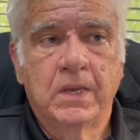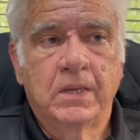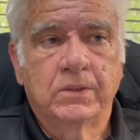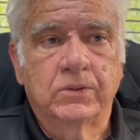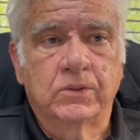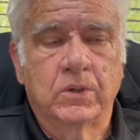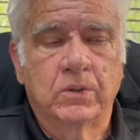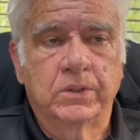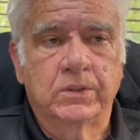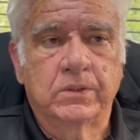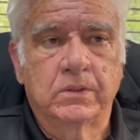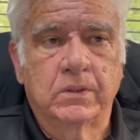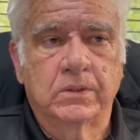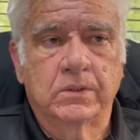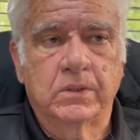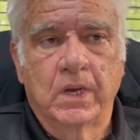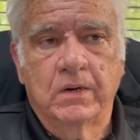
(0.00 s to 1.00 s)
So
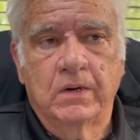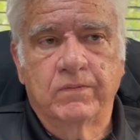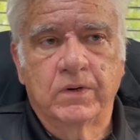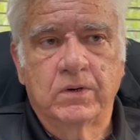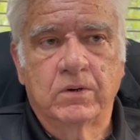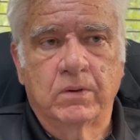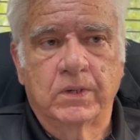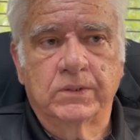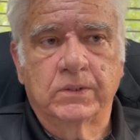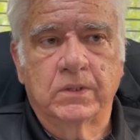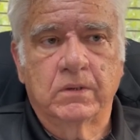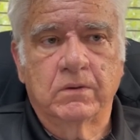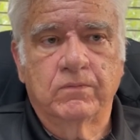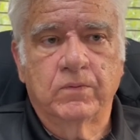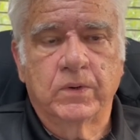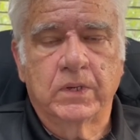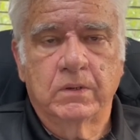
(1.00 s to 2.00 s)
it's kind of interesting
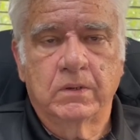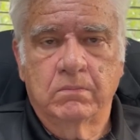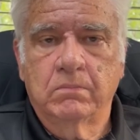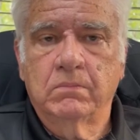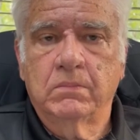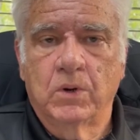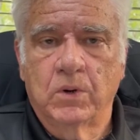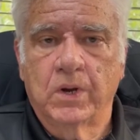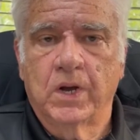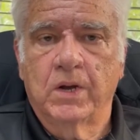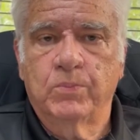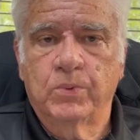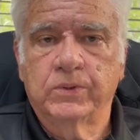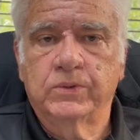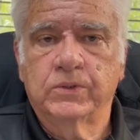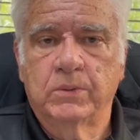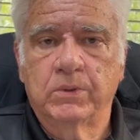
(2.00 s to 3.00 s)
if we can hook up
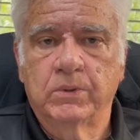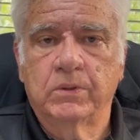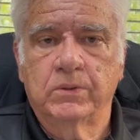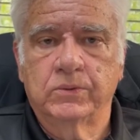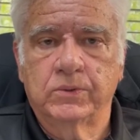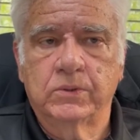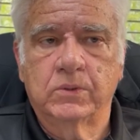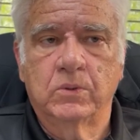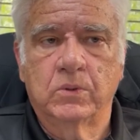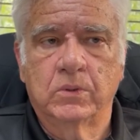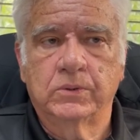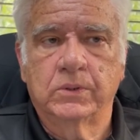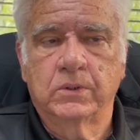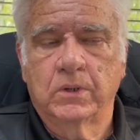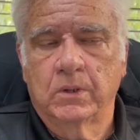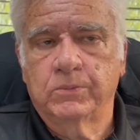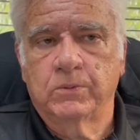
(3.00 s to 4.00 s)
with some of those schools
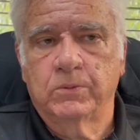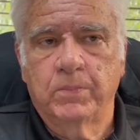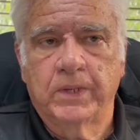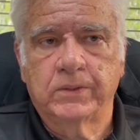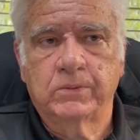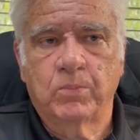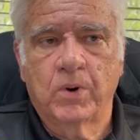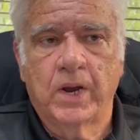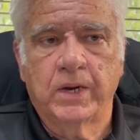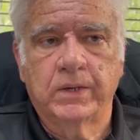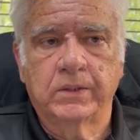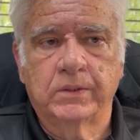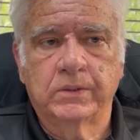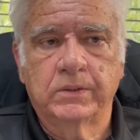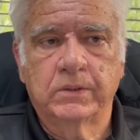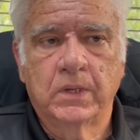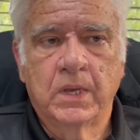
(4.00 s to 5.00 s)
in terms of best
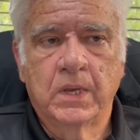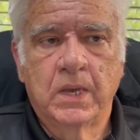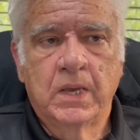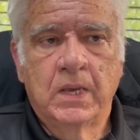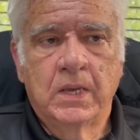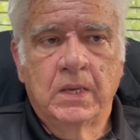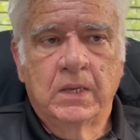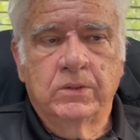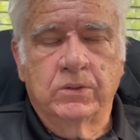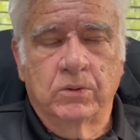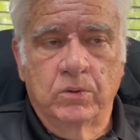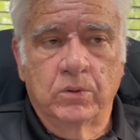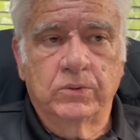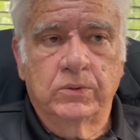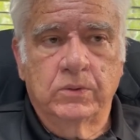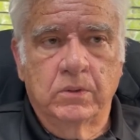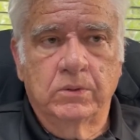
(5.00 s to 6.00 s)
practice. So
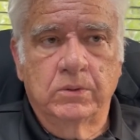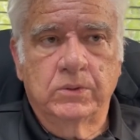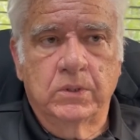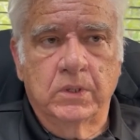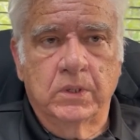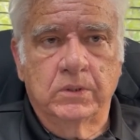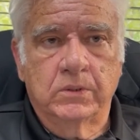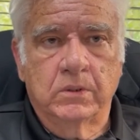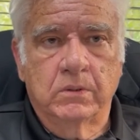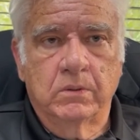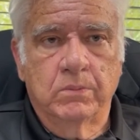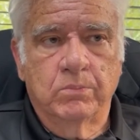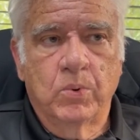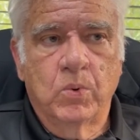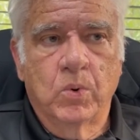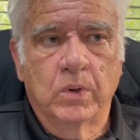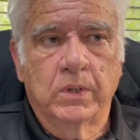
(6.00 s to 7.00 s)
those things are
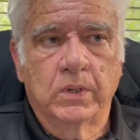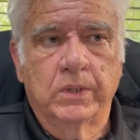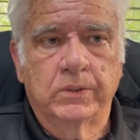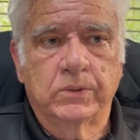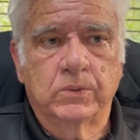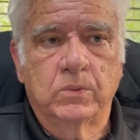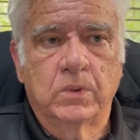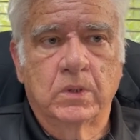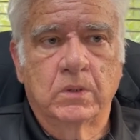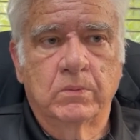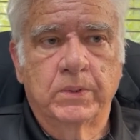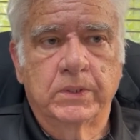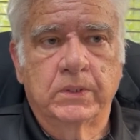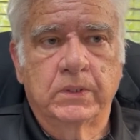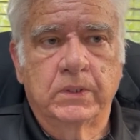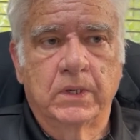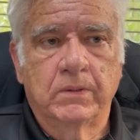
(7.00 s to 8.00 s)
important as well.
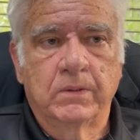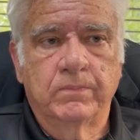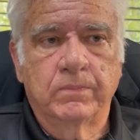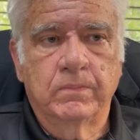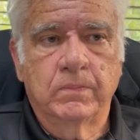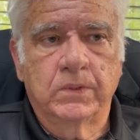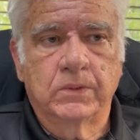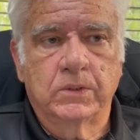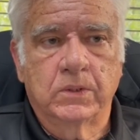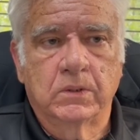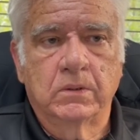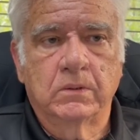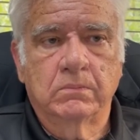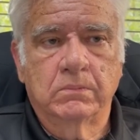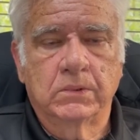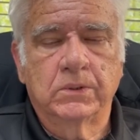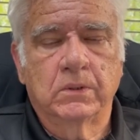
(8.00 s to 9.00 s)
But there's
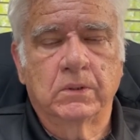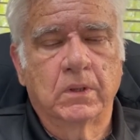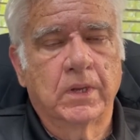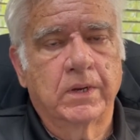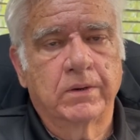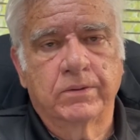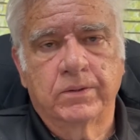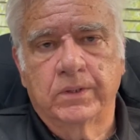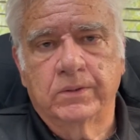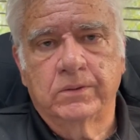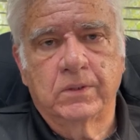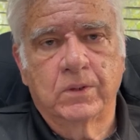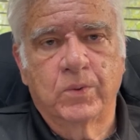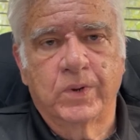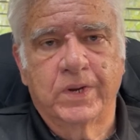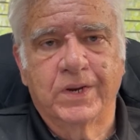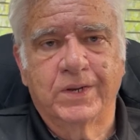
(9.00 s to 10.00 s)
still a lot of things
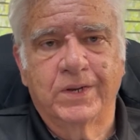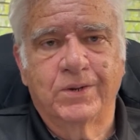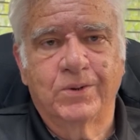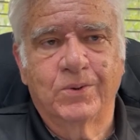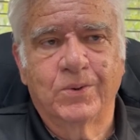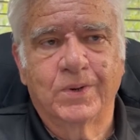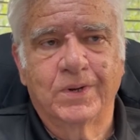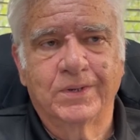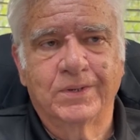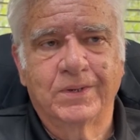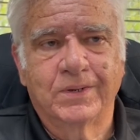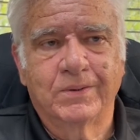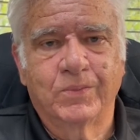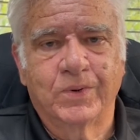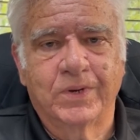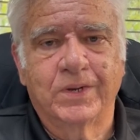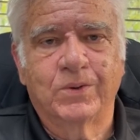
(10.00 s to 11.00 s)
that we need
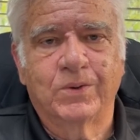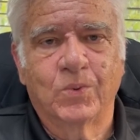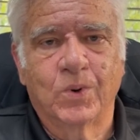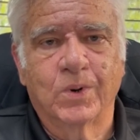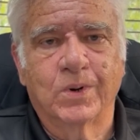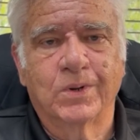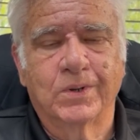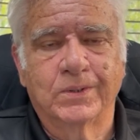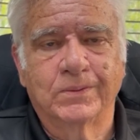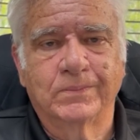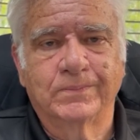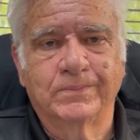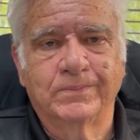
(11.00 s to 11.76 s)
to work on.